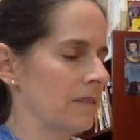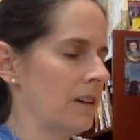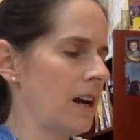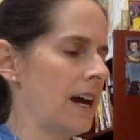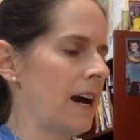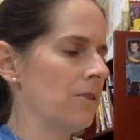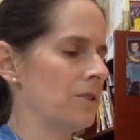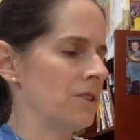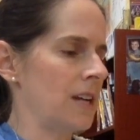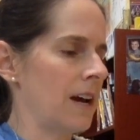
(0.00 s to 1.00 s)
Got a house
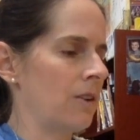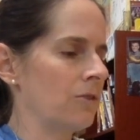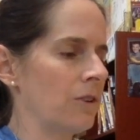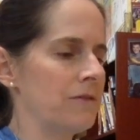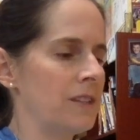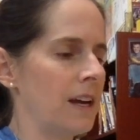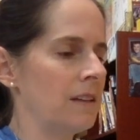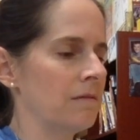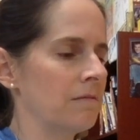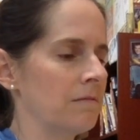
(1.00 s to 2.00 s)
in town, Griff
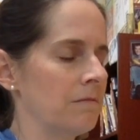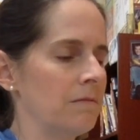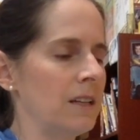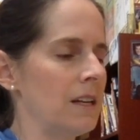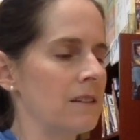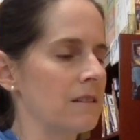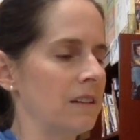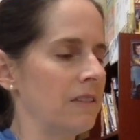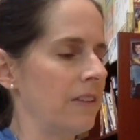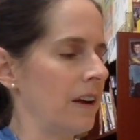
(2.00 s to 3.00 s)
said, but he doesn't
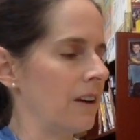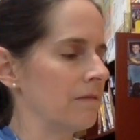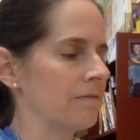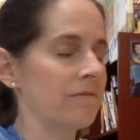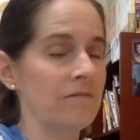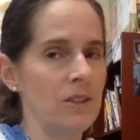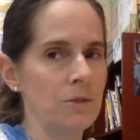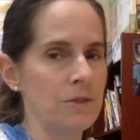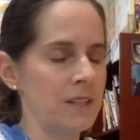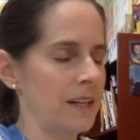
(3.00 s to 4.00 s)
live there.
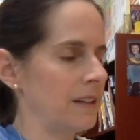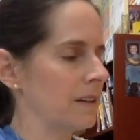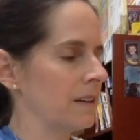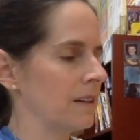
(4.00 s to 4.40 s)
You'll see.